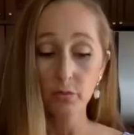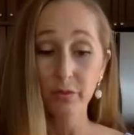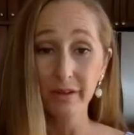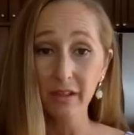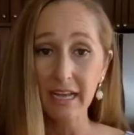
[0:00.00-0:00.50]

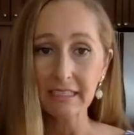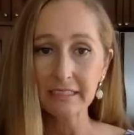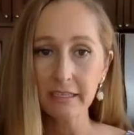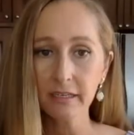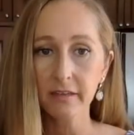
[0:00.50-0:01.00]

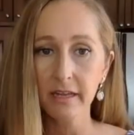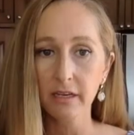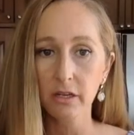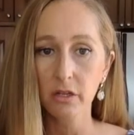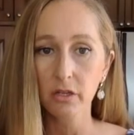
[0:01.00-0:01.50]
realizing that
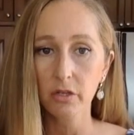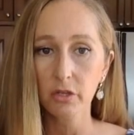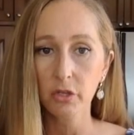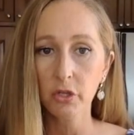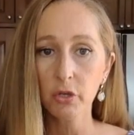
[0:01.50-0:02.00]

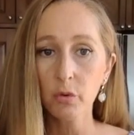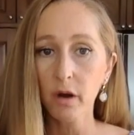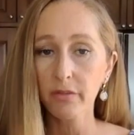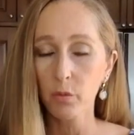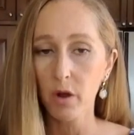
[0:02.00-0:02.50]
you
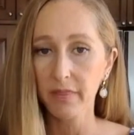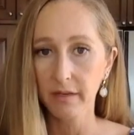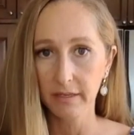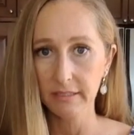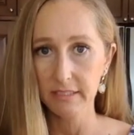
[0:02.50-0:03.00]
are the one that
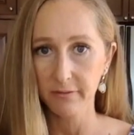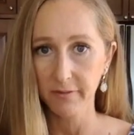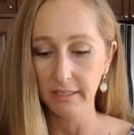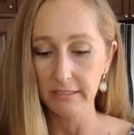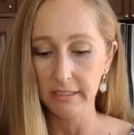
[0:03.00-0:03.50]
needs to
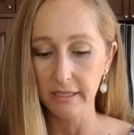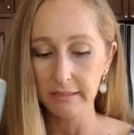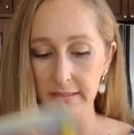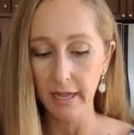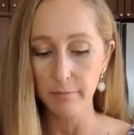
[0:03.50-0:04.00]
fix
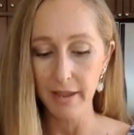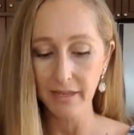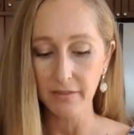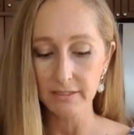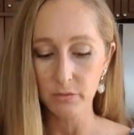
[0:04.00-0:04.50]
this and
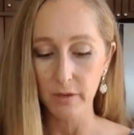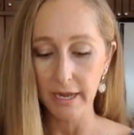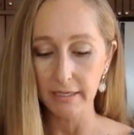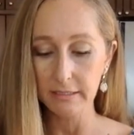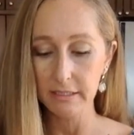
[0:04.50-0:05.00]
make this
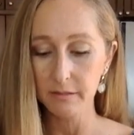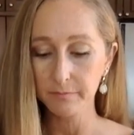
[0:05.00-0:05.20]
right.